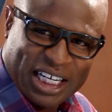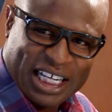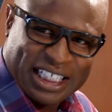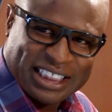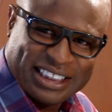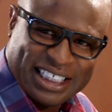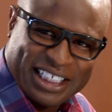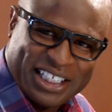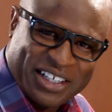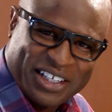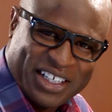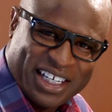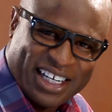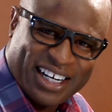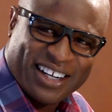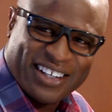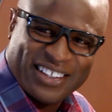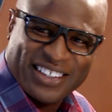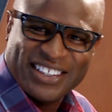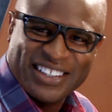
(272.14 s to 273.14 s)
Lindsey do? You
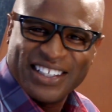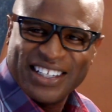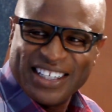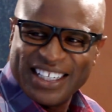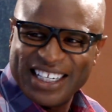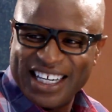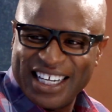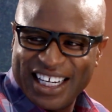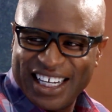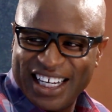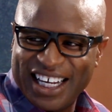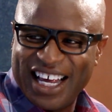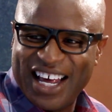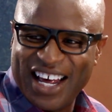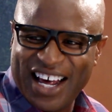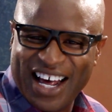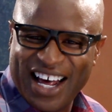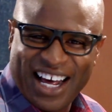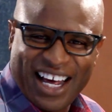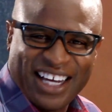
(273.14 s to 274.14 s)
know?
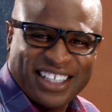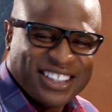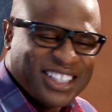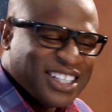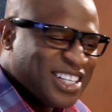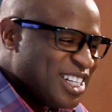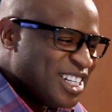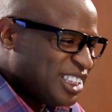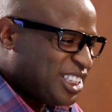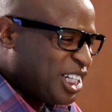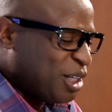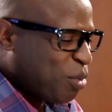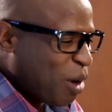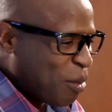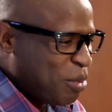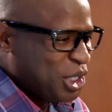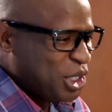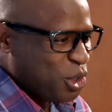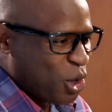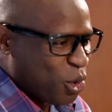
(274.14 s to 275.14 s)
She'd
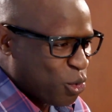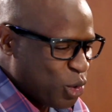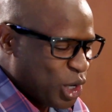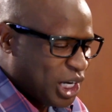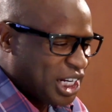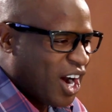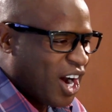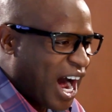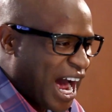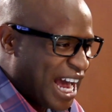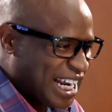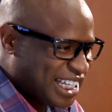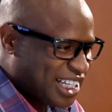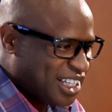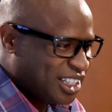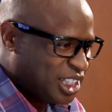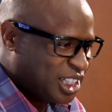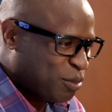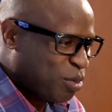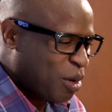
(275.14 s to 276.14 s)
probably do a really high
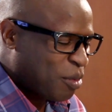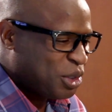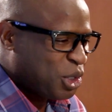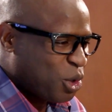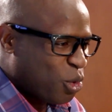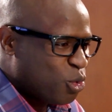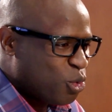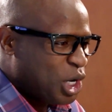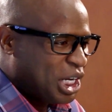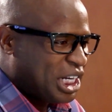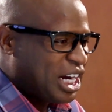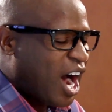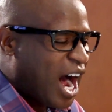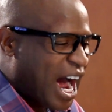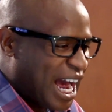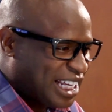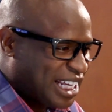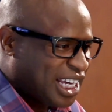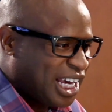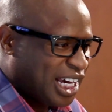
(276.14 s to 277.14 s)

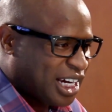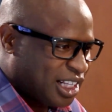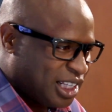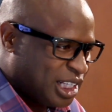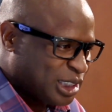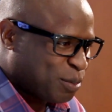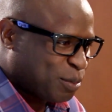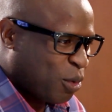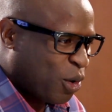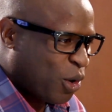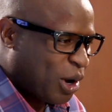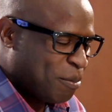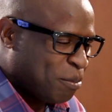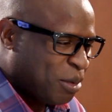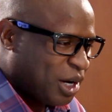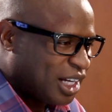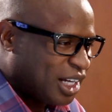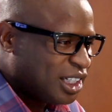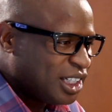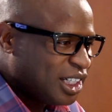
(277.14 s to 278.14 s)
kick at this point,
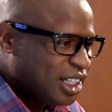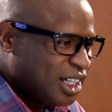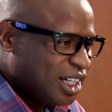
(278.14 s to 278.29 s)
but